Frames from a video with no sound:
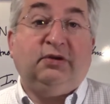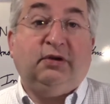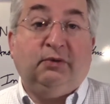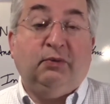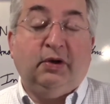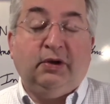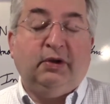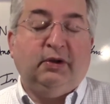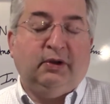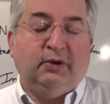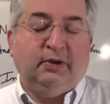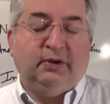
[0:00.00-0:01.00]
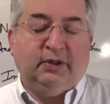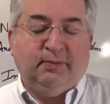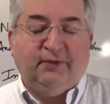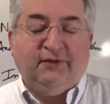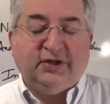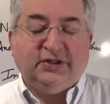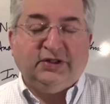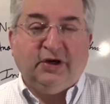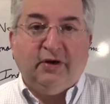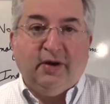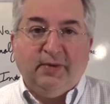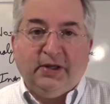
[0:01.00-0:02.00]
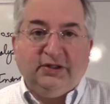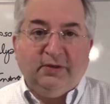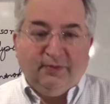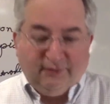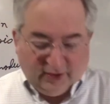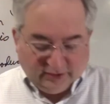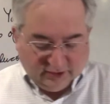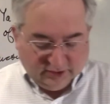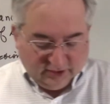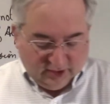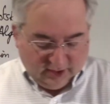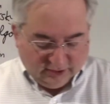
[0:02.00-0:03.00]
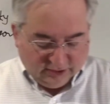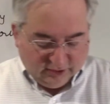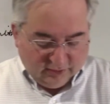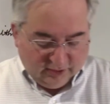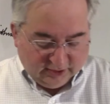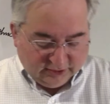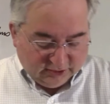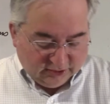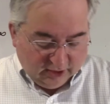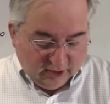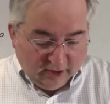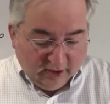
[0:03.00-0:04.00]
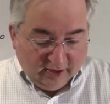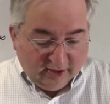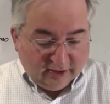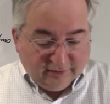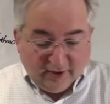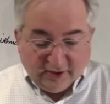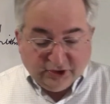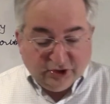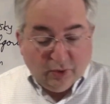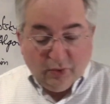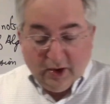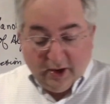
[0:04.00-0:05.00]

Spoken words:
the professors are MIT professors, and so that's fine. So